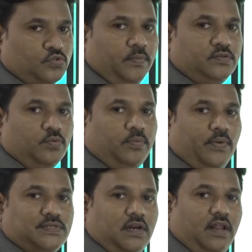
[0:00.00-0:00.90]

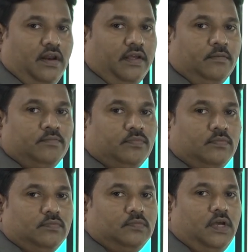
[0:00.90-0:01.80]
semi-supervised learning,
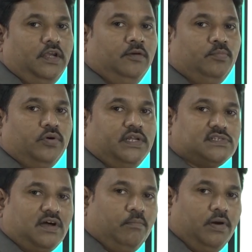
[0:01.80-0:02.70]
the input
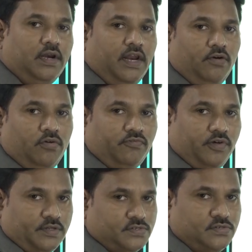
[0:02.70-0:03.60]
is completely known
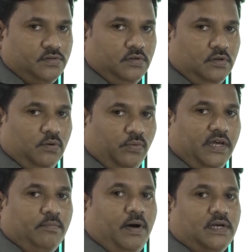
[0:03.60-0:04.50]
for us.
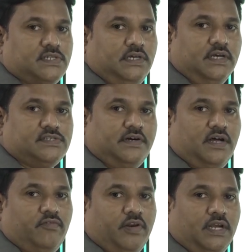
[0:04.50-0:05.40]
We are passing a set
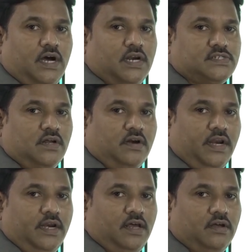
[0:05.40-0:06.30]
of records or
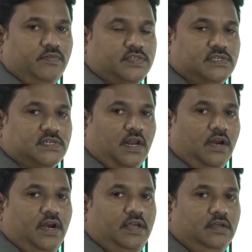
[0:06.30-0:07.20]
data which is
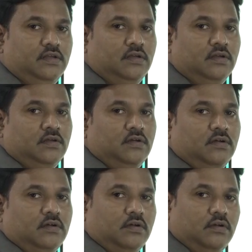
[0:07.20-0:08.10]
already
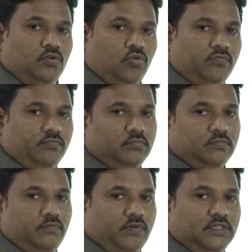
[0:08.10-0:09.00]
known
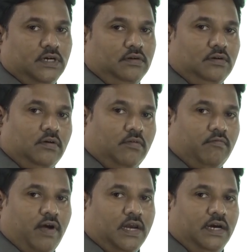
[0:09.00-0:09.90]
with the
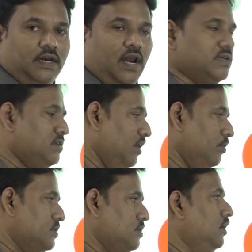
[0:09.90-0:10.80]
valid class
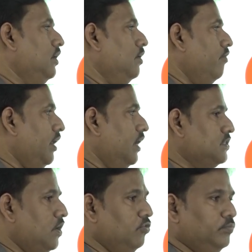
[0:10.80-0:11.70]
labels,
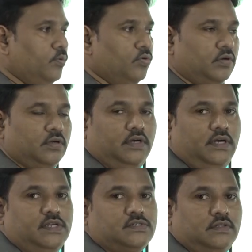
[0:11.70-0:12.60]
whereas the output,
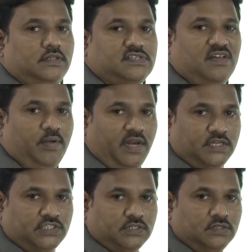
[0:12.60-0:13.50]
it is in the
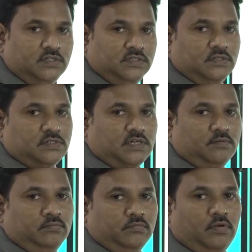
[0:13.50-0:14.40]
semi-nature.
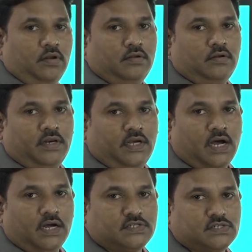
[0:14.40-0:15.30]
Some
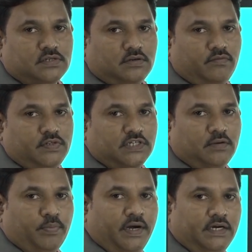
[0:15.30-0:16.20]
records which
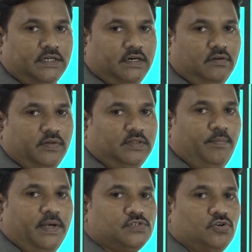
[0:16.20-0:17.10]
are predicted with the
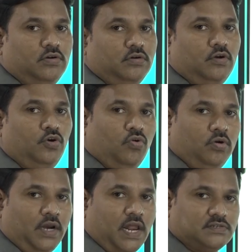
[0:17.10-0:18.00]
based on
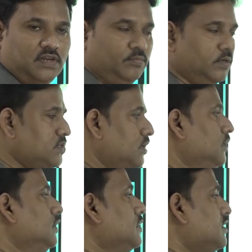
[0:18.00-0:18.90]
known class labels,
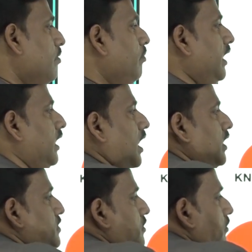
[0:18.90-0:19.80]
some
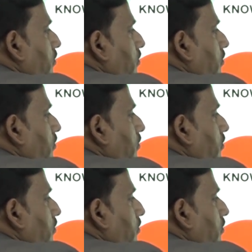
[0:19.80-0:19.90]
records